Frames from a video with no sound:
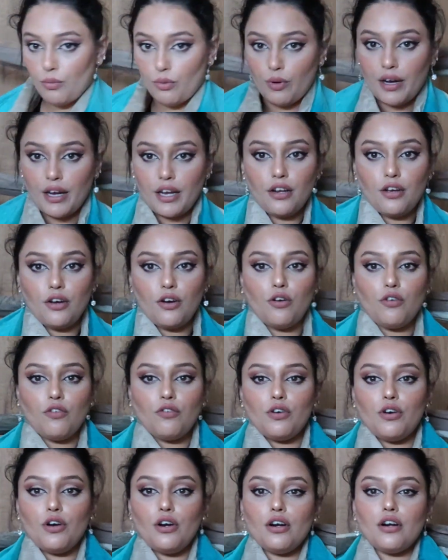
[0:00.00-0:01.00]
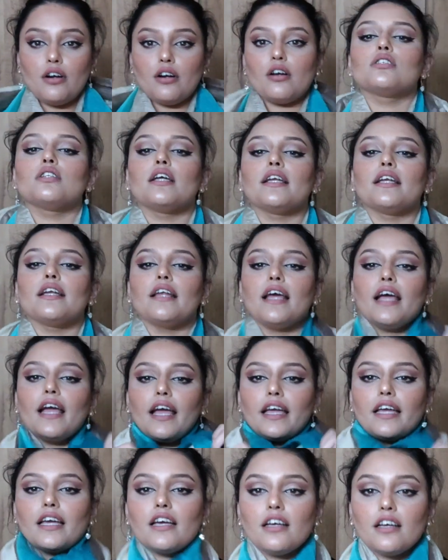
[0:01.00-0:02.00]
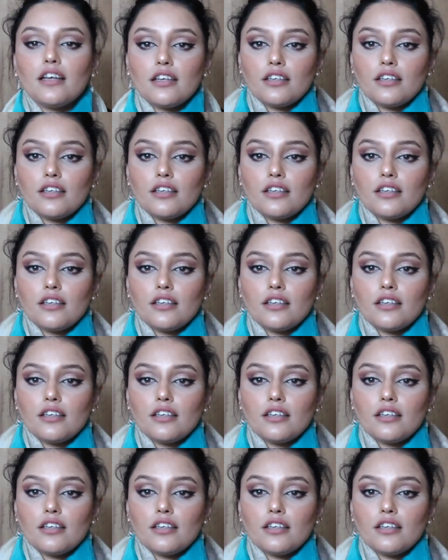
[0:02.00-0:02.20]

bring it over, just let it hang.